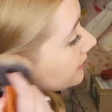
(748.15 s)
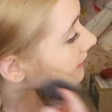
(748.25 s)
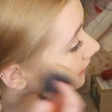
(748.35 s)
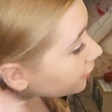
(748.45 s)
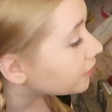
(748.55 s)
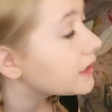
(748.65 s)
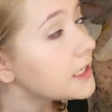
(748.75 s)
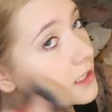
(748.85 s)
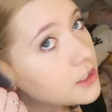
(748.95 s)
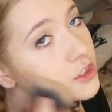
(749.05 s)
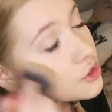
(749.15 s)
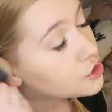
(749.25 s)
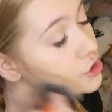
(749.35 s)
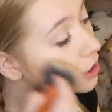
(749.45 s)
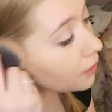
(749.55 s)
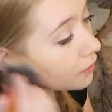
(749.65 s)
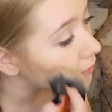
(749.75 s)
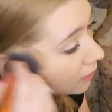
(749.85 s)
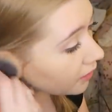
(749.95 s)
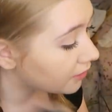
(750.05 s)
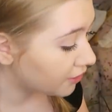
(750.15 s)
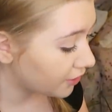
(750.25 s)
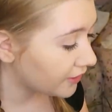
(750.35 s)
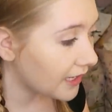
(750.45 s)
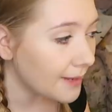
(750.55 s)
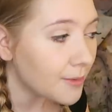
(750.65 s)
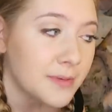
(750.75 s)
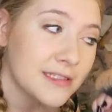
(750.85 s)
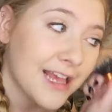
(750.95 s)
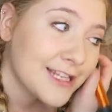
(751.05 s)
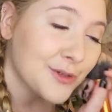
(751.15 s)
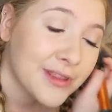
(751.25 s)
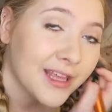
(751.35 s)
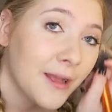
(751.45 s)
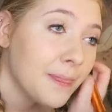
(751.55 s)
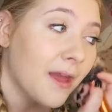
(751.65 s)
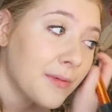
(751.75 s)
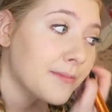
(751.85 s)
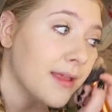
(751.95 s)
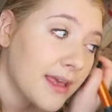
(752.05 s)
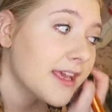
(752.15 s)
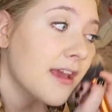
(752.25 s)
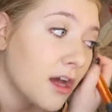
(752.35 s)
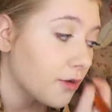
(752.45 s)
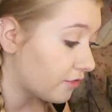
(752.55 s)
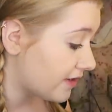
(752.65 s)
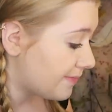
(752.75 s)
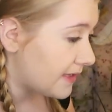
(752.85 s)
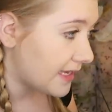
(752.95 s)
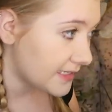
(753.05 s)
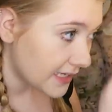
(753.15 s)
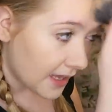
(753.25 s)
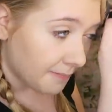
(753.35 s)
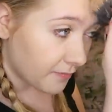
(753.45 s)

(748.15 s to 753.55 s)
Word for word: It's literally so good. I'm obsessed with it. I've been playing it on repeat.